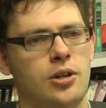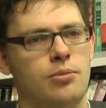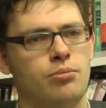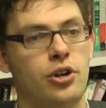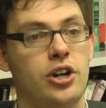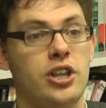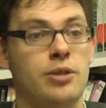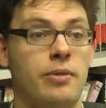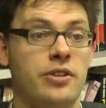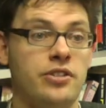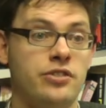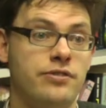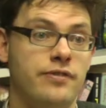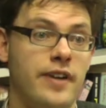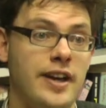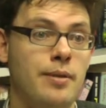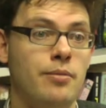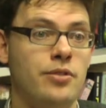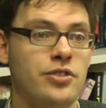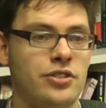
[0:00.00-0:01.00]
Probably the most
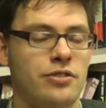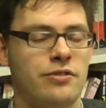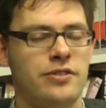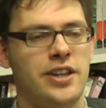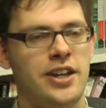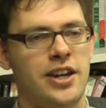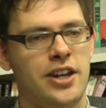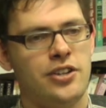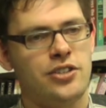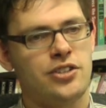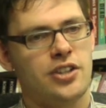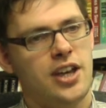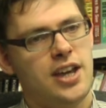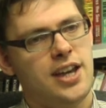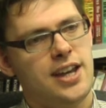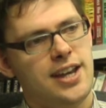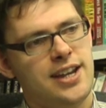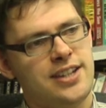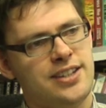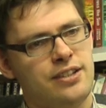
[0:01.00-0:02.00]
famous of these
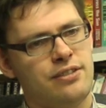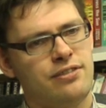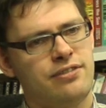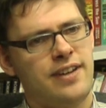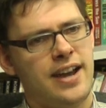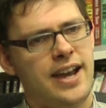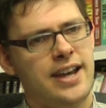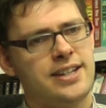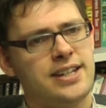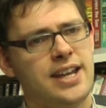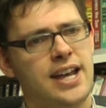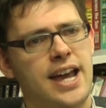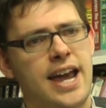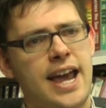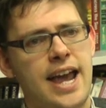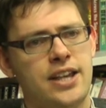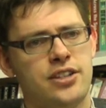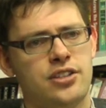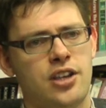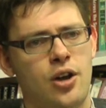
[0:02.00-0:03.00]
is in fact
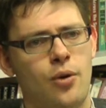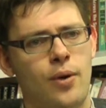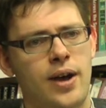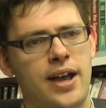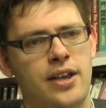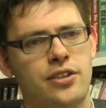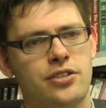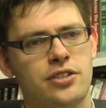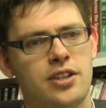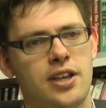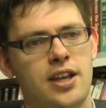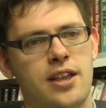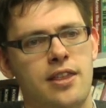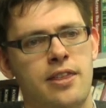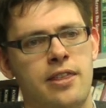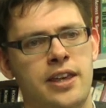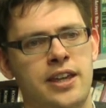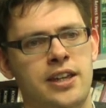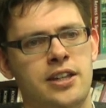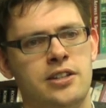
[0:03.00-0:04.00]
SOS,
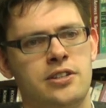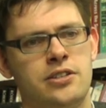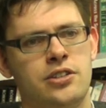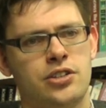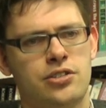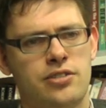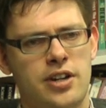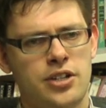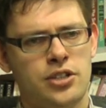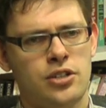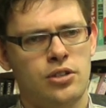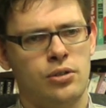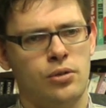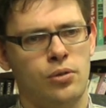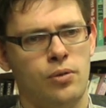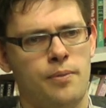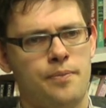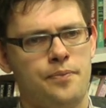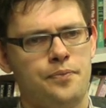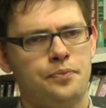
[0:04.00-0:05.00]
the distress
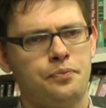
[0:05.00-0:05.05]
call,